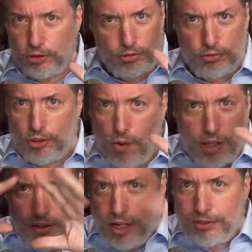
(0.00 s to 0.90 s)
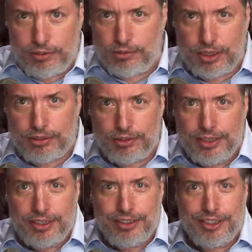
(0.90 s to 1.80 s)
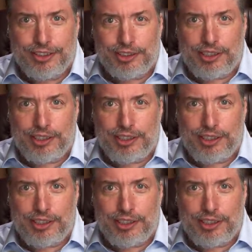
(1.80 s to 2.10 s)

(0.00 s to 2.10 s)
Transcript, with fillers: You can go online, it's, it's, it's